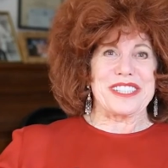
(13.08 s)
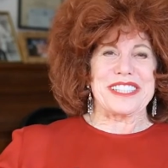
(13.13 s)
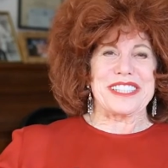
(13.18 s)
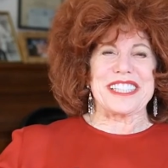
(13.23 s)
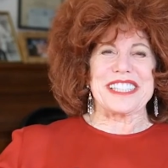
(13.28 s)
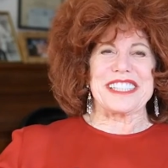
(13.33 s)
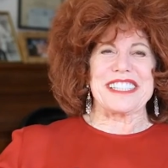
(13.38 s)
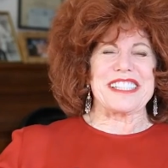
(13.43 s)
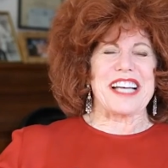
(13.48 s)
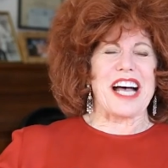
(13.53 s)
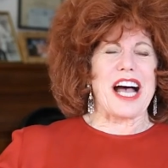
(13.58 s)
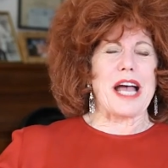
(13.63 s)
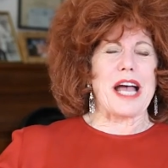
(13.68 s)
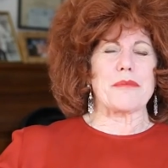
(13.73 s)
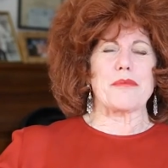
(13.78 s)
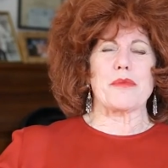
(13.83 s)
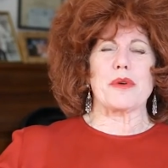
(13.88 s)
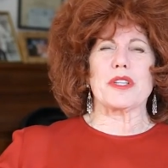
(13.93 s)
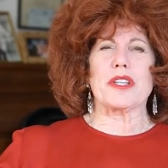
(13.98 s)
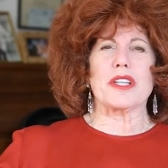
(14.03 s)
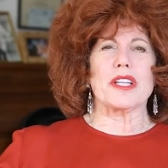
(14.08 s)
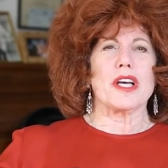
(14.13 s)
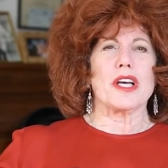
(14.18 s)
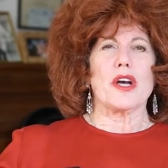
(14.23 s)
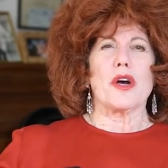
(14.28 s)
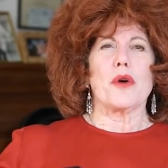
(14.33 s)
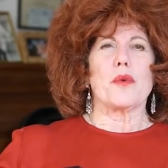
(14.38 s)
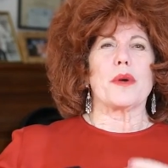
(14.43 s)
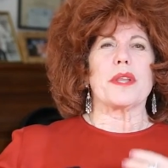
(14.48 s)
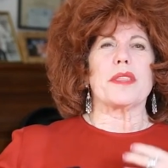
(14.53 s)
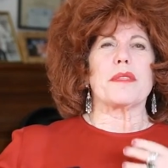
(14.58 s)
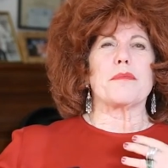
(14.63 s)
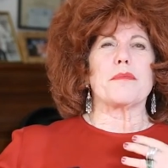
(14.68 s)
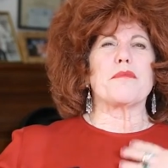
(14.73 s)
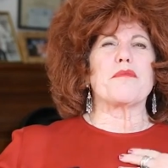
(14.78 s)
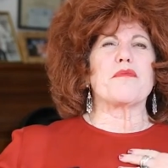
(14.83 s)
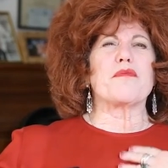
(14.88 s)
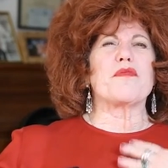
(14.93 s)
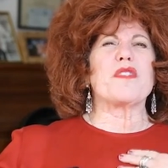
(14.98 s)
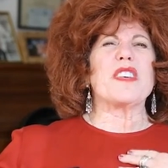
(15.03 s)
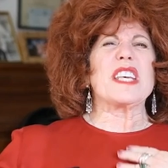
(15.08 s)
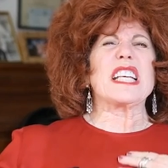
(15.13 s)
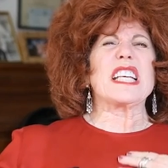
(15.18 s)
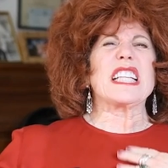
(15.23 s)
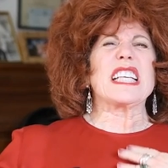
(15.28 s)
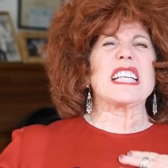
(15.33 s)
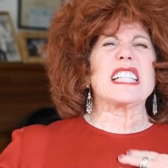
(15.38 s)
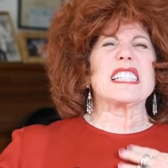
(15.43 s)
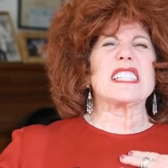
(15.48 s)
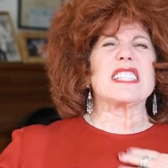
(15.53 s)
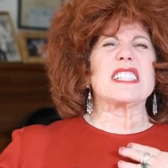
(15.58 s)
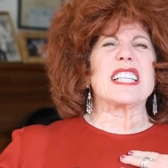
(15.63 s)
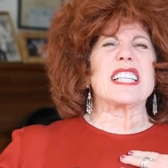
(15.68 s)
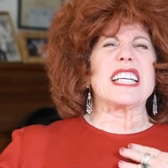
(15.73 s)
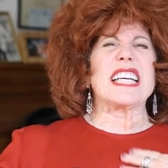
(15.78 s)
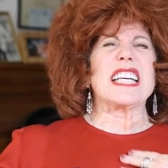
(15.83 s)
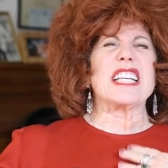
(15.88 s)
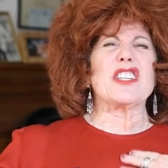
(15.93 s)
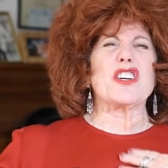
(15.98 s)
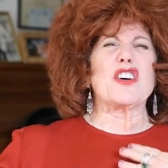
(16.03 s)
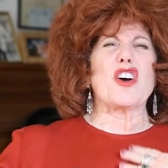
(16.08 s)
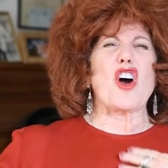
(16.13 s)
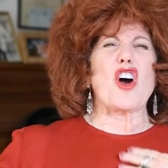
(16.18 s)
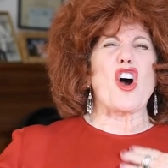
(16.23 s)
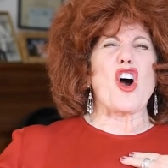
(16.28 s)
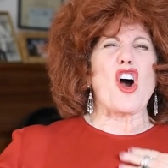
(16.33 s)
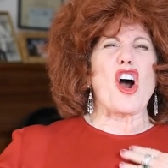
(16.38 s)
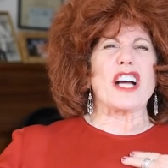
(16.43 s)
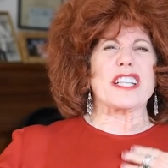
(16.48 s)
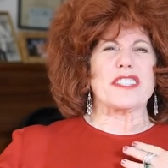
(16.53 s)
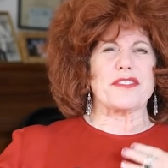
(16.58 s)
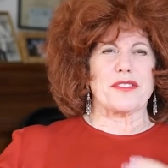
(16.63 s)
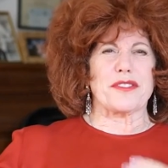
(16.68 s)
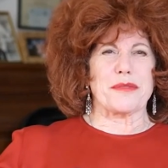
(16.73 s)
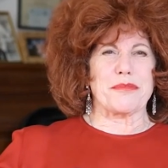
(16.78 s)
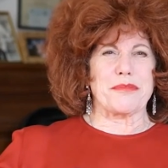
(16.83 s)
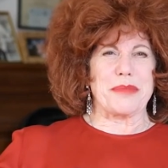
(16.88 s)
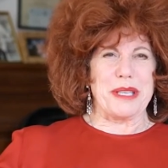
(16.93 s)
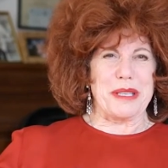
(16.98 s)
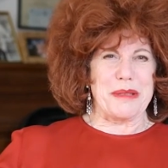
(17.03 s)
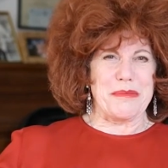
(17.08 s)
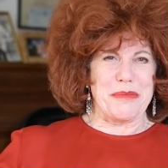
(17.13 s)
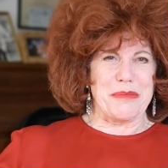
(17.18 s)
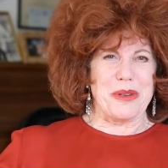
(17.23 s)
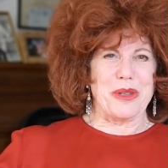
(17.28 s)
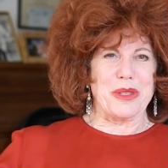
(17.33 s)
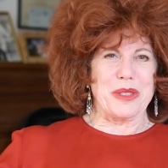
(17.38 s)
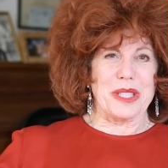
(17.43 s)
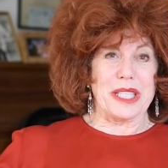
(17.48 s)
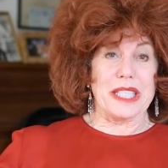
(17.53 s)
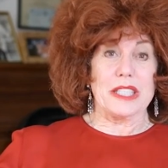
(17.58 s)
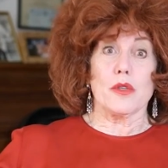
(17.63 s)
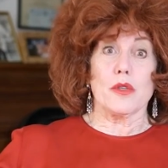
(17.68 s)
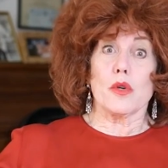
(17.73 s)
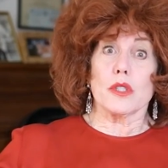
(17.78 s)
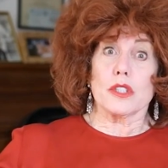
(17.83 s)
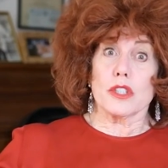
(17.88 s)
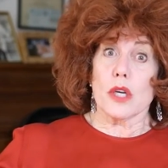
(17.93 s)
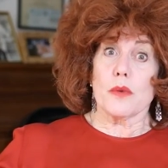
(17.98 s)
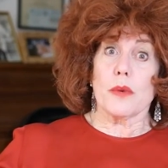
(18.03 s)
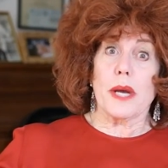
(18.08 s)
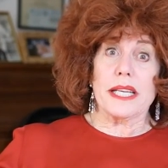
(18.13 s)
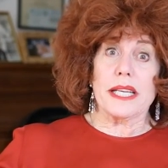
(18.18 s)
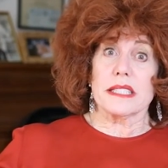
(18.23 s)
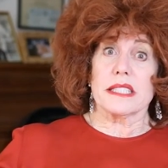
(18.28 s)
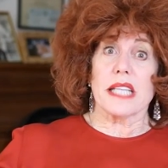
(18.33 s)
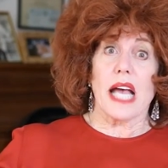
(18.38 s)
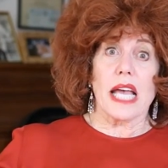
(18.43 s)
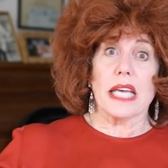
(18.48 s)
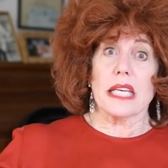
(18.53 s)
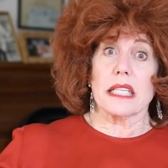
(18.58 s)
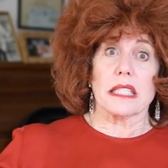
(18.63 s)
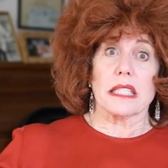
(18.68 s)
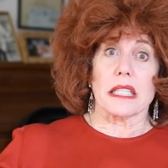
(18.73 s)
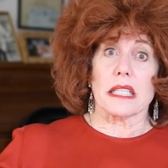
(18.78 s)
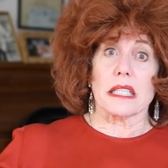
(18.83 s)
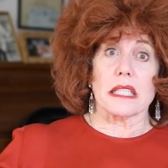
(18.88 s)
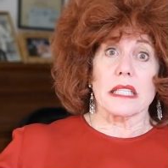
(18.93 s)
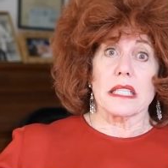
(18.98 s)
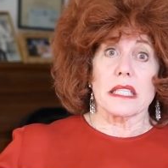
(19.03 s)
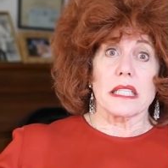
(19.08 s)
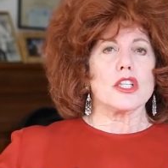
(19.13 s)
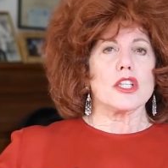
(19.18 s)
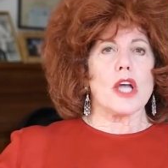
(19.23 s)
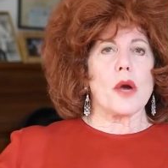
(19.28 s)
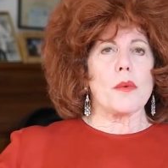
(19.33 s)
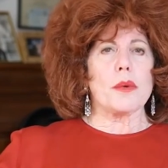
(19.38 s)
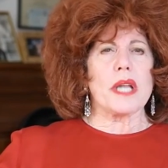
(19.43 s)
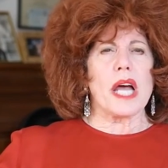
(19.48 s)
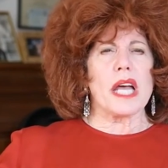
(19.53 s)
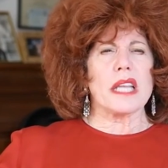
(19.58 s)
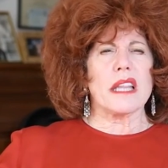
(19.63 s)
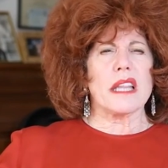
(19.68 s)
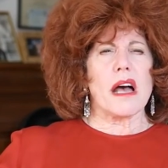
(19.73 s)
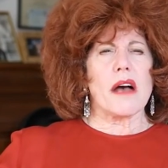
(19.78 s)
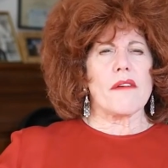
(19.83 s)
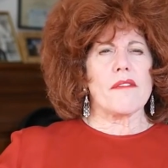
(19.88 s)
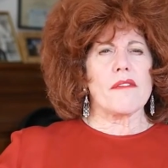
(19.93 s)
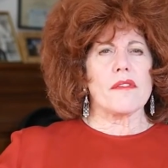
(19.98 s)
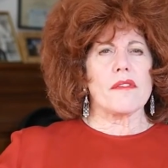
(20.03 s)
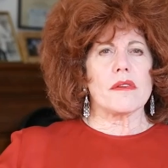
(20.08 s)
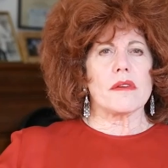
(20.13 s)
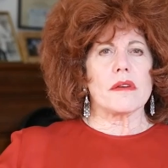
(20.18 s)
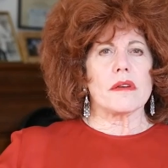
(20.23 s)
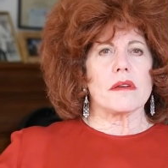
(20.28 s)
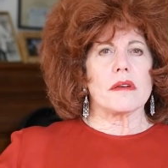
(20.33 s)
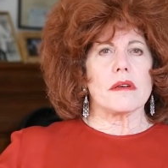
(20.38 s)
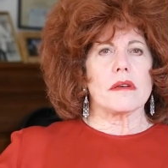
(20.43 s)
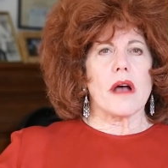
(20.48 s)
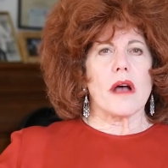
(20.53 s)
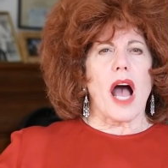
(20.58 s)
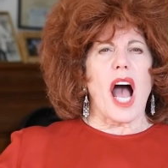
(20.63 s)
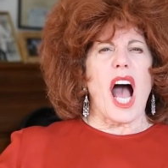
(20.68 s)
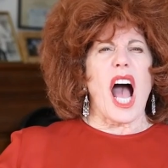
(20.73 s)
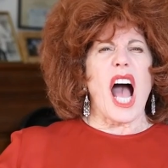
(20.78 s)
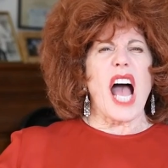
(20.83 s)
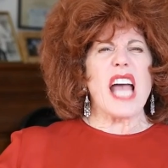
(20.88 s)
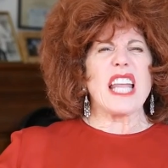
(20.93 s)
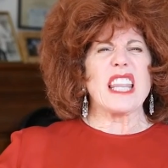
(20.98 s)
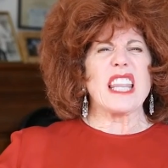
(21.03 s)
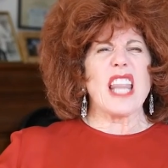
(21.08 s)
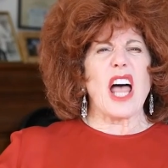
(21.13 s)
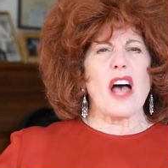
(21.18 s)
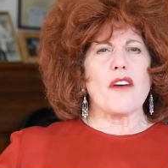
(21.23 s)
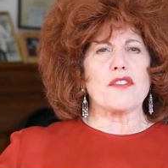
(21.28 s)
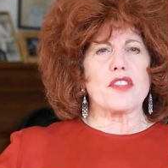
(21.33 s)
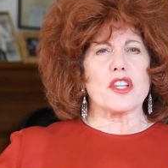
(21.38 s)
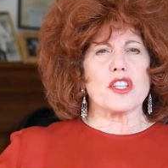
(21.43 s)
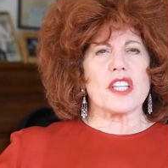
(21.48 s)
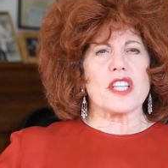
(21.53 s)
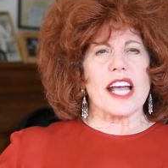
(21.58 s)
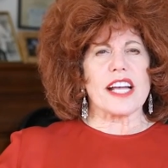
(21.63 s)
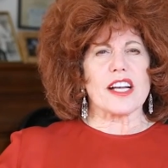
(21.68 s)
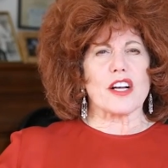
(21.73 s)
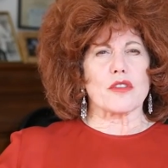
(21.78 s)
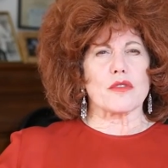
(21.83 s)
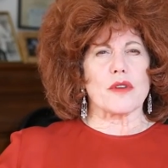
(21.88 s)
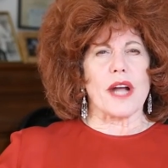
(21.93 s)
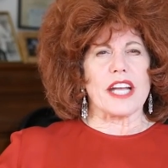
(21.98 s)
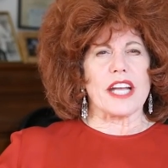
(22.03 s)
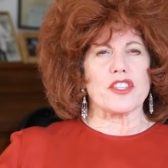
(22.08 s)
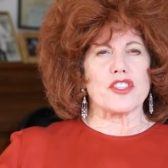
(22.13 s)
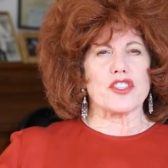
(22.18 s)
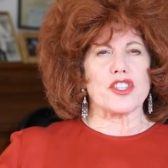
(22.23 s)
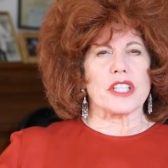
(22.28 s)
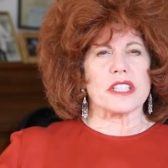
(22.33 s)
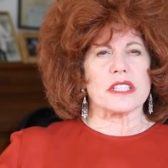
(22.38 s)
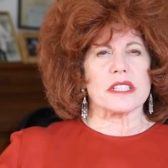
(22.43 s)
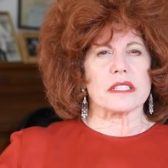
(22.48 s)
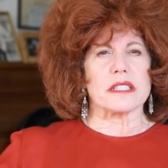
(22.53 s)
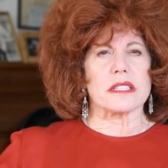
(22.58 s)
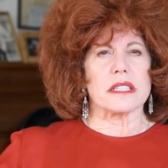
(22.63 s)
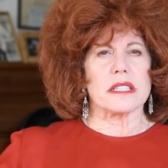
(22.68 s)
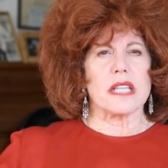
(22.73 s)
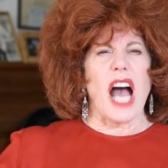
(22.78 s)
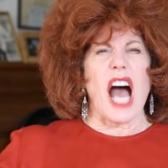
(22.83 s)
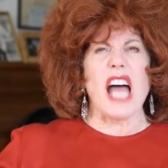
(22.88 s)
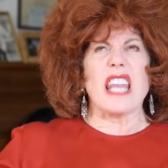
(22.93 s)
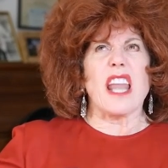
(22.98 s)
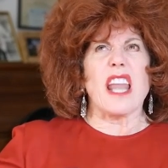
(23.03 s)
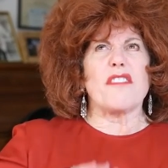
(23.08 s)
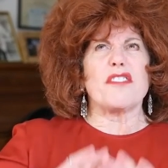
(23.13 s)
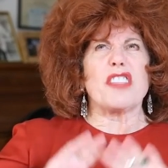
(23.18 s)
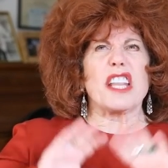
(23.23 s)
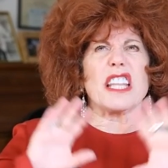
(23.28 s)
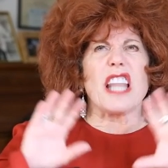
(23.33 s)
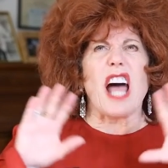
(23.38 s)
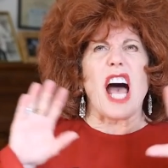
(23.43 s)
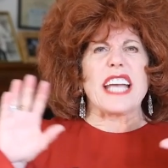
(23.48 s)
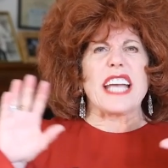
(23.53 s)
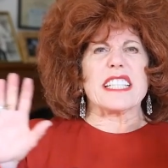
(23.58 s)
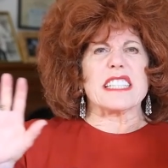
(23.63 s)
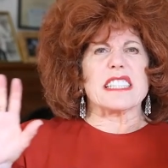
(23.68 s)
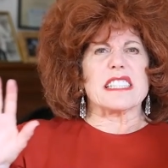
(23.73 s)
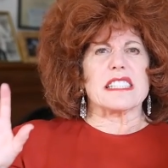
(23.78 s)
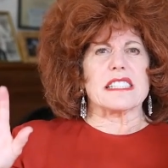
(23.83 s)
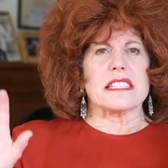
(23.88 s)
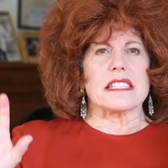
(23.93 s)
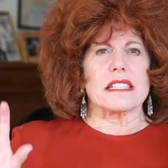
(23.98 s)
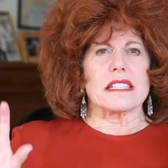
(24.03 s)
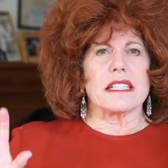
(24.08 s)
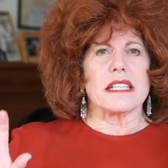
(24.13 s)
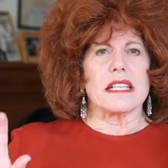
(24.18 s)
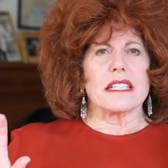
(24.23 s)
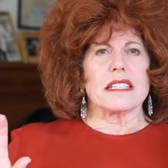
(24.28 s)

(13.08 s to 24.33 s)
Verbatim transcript: it's the time with, with feelings in your heart for people and also anxiety. You know what I love? I love the decorations. I love the lights.